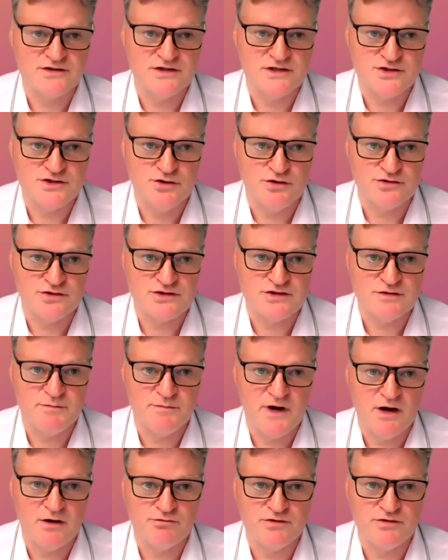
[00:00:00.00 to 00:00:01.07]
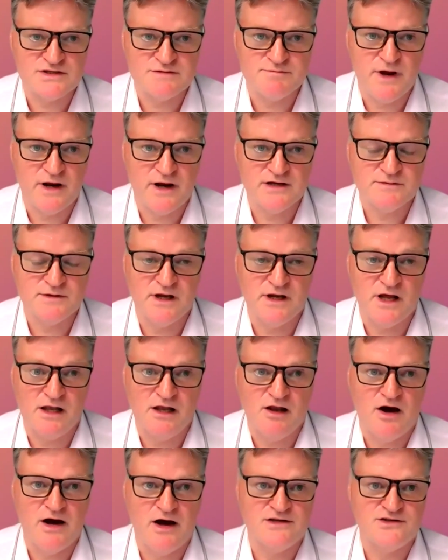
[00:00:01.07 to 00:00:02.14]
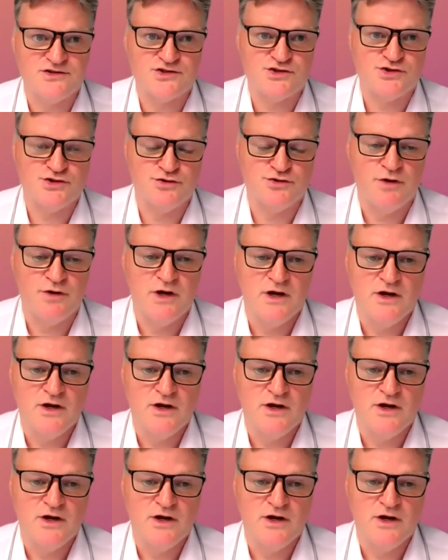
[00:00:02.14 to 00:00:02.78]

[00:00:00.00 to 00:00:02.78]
It's not just about risk management, it aligns to